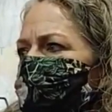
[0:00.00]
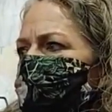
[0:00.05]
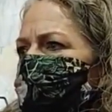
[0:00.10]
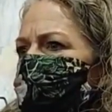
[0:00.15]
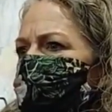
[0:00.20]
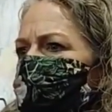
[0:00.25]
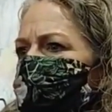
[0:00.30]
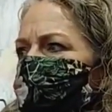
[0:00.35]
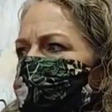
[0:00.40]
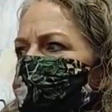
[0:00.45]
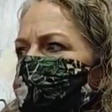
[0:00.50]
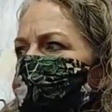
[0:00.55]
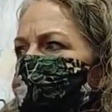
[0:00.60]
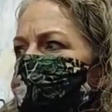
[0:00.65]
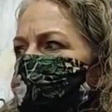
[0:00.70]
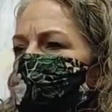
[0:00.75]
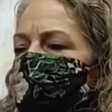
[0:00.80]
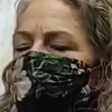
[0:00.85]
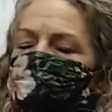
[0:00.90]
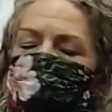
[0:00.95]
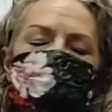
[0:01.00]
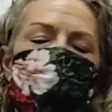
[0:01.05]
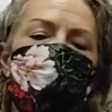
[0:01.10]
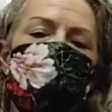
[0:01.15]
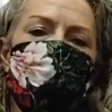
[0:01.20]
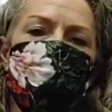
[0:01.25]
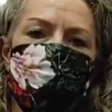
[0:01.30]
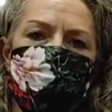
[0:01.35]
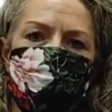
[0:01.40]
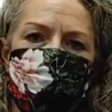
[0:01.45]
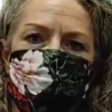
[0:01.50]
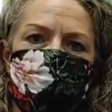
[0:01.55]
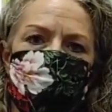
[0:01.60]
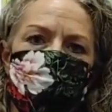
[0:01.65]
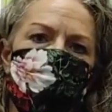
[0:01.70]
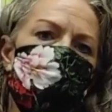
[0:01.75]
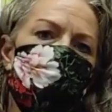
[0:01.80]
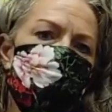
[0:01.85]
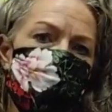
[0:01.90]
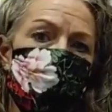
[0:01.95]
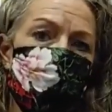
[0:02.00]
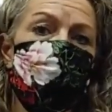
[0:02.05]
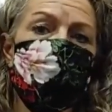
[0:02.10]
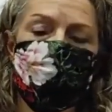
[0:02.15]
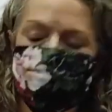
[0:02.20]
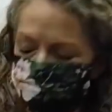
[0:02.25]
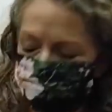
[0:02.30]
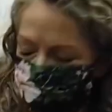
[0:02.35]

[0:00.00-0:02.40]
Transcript: how to keep going in the face of hardship.